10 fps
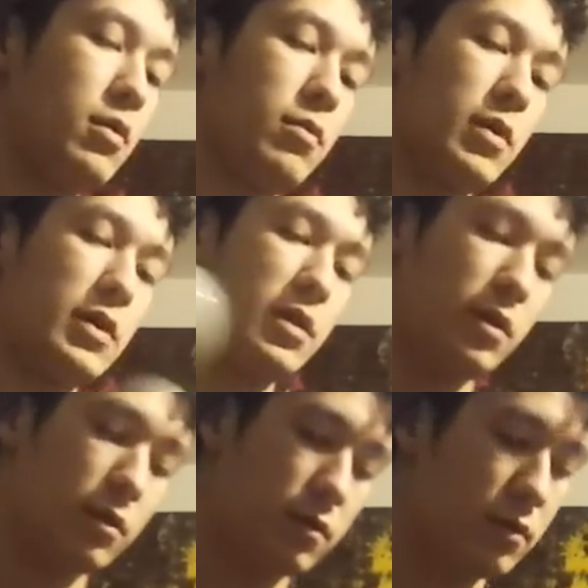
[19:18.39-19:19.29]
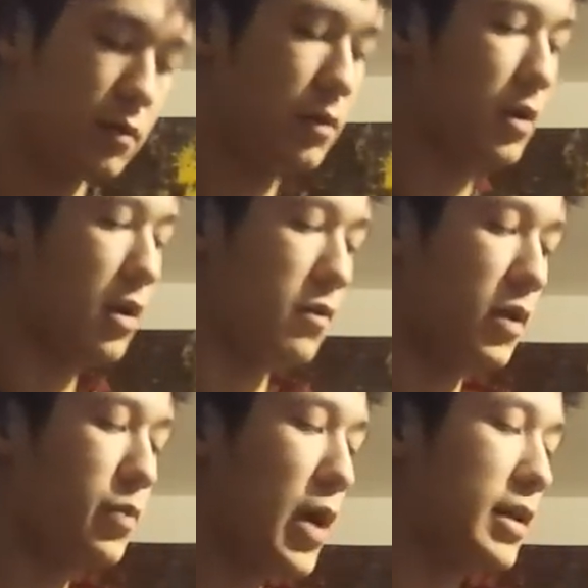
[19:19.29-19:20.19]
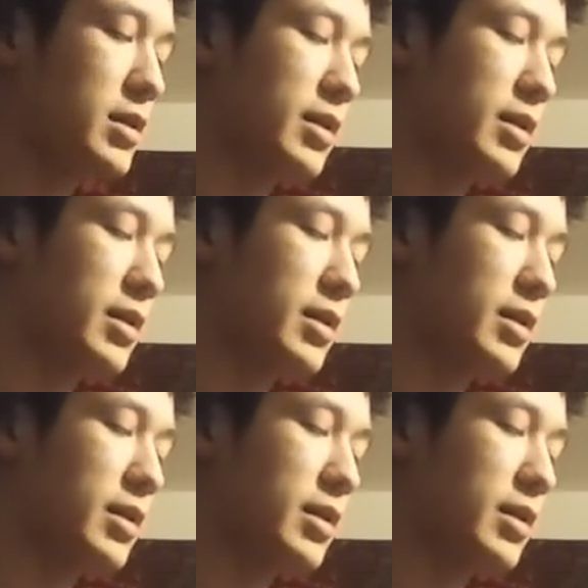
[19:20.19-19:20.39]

1, 2, and really practice